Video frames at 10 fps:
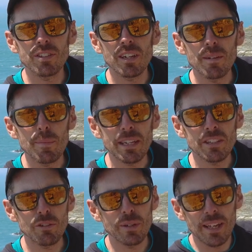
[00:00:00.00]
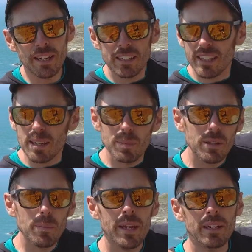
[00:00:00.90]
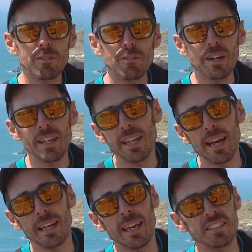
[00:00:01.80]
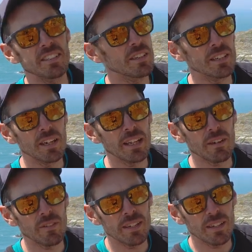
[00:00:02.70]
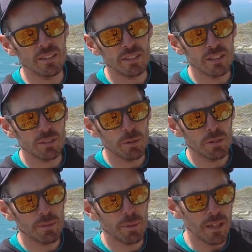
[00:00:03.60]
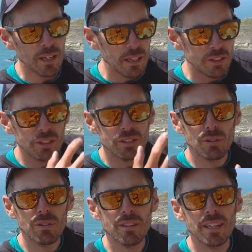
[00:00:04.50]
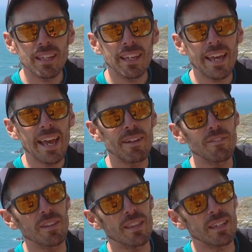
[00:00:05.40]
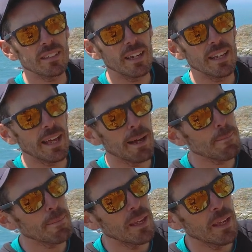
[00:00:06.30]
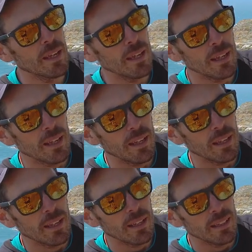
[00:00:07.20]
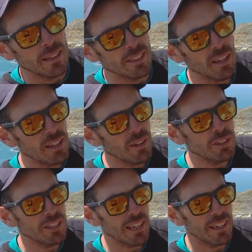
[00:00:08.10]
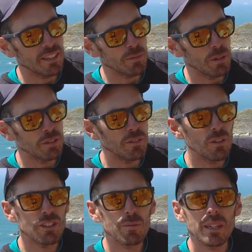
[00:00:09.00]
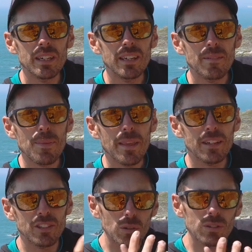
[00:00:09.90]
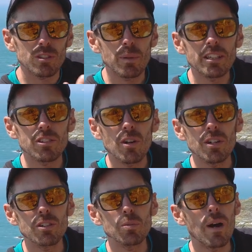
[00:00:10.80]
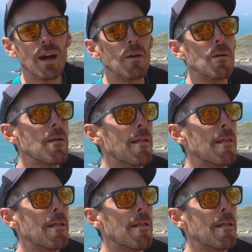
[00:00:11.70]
to make do with it, and keeping the pink free in that case, you know, that ran nice and smoothly. But just sort of thinking ahead for things like that. Psychologically, I suppose you've got to be sort of switched on as well.